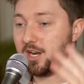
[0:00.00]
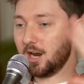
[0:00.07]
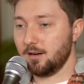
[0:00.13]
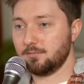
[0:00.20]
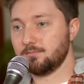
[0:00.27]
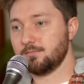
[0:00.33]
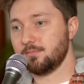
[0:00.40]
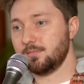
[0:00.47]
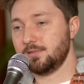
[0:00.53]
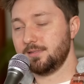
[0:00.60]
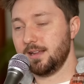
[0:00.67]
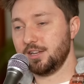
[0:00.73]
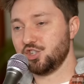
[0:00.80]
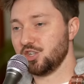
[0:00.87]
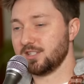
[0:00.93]
you know,
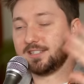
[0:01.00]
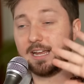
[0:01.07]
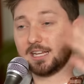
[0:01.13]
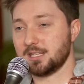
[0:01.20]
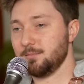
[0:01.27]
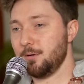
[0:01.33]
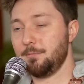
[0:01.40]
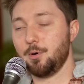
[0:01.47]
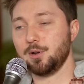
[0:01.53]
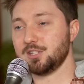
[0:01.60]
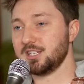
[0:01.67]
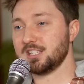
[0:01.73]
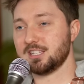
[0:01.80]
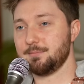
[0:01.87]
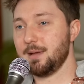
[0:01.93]
it's just decimal
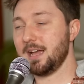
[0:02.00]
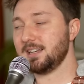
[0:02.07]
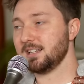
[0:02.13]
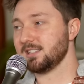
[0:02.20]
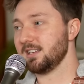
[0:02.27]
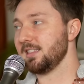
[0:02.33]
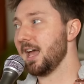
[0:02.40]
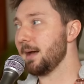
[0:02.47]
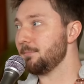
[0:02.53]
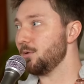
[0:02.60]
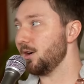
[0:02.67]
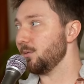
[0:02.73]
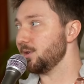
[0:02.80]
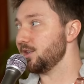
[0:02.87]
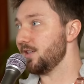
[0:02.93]
points and semantics at that
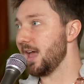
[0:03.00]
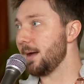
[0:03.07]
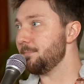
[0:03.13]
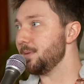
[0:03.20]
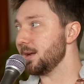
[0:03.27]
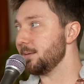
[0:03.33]
point when you're that